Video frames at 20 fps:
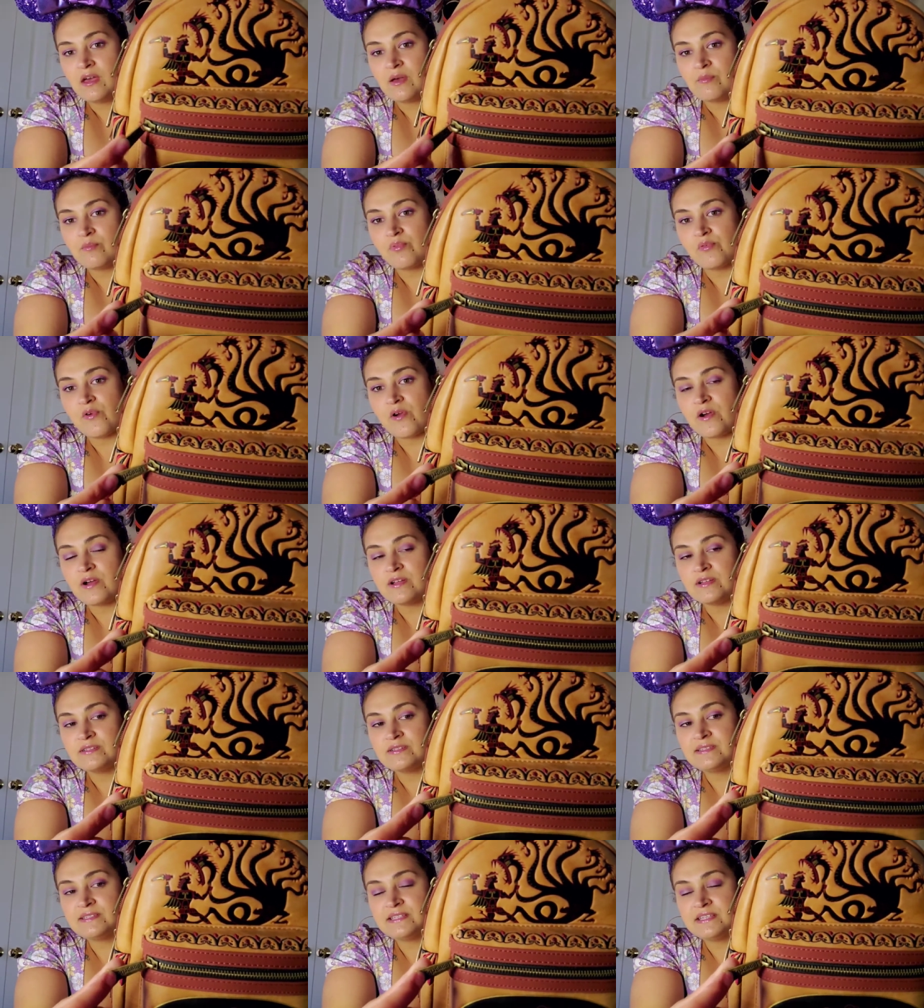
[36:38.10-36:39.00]

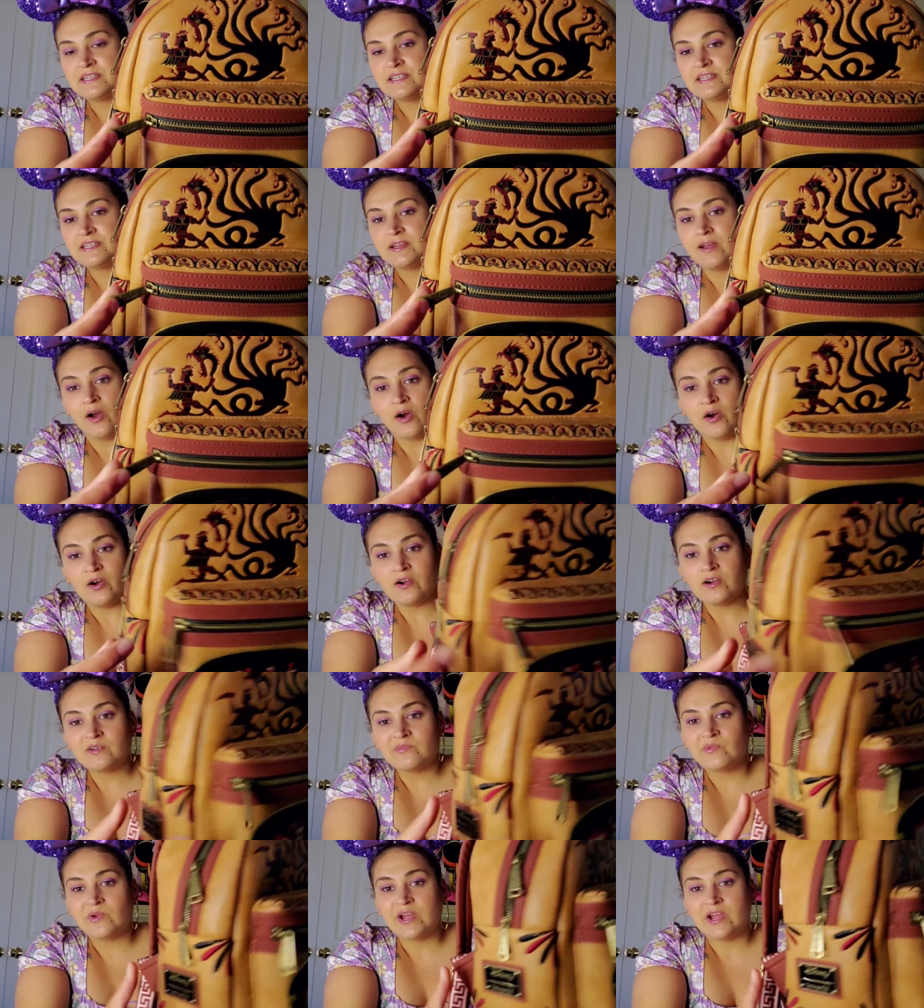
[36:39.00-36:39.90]
bronzy
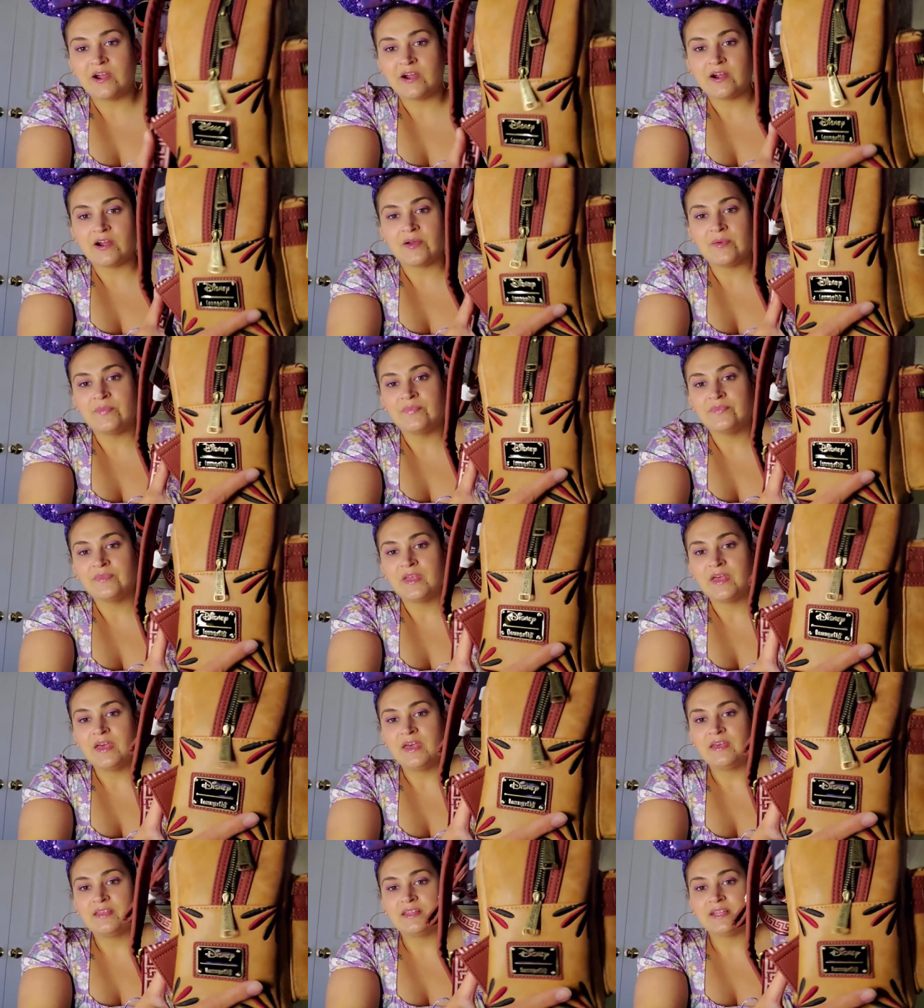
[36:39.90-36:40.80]
hardware.
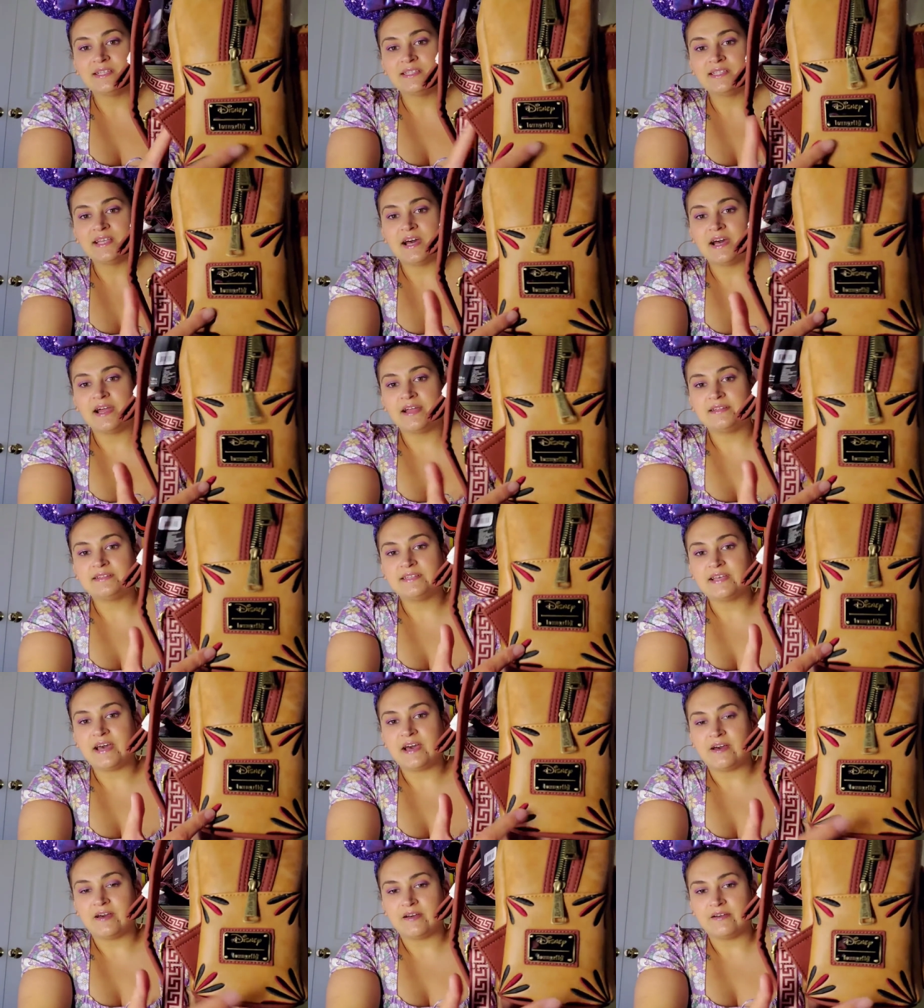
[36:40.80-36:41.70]
The sides
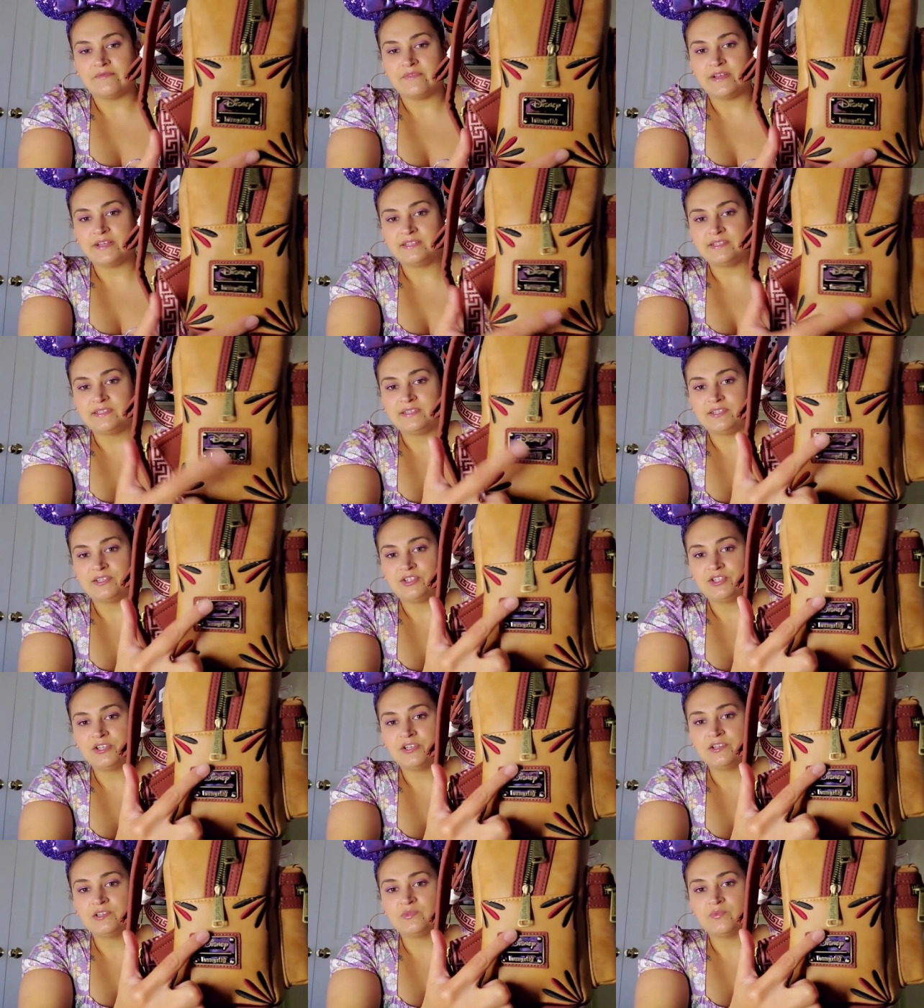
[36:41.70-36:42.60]
have
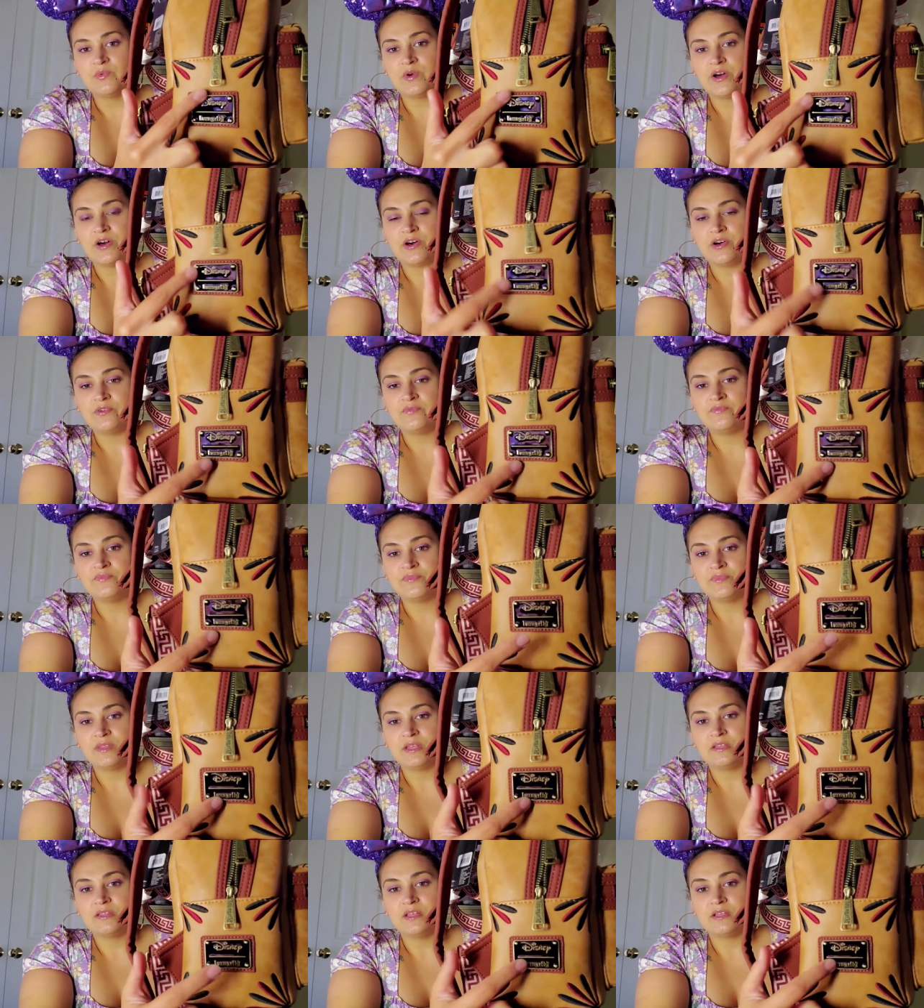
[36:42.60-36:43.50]
stitching as well,
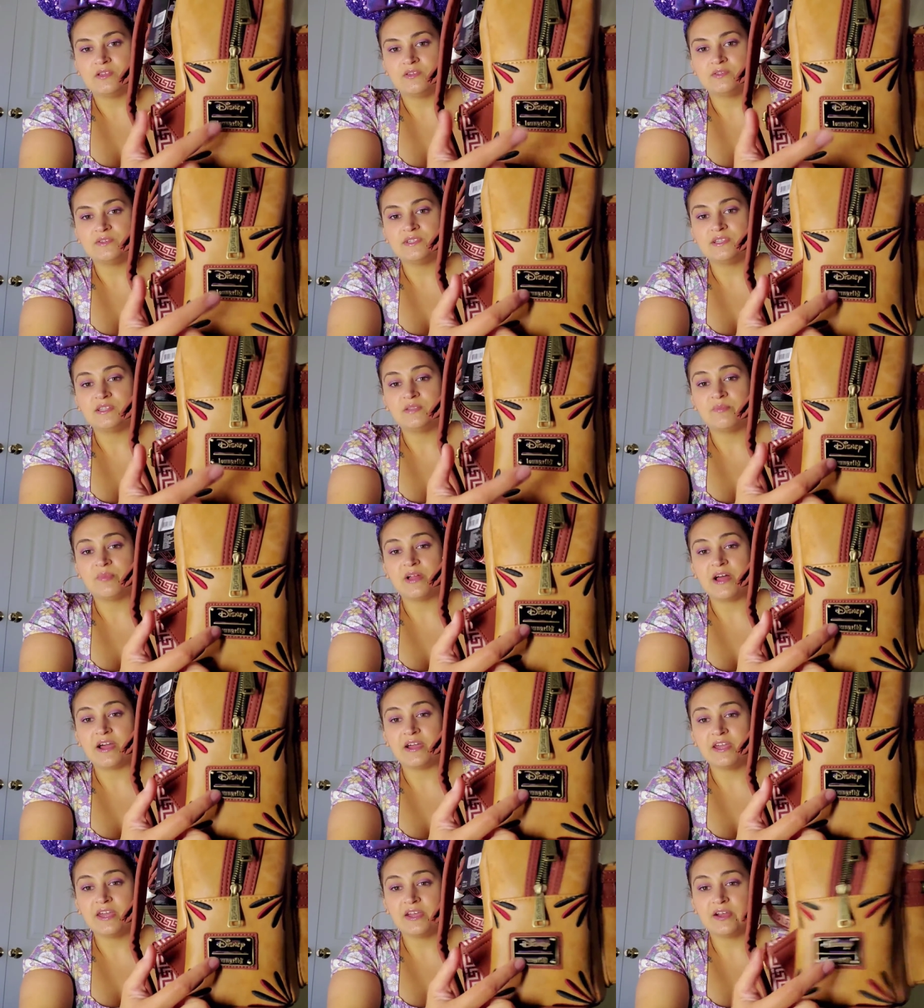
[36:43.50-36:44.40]
and then you see the
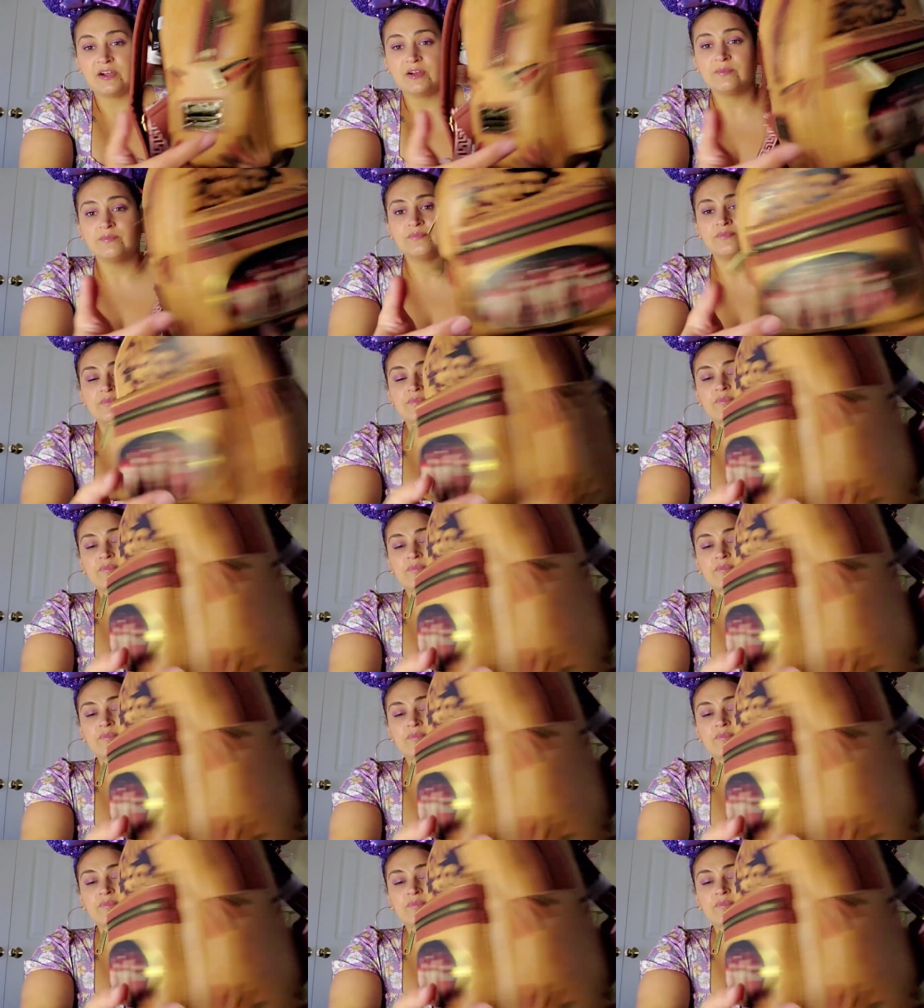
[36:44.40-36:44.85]
plaque here.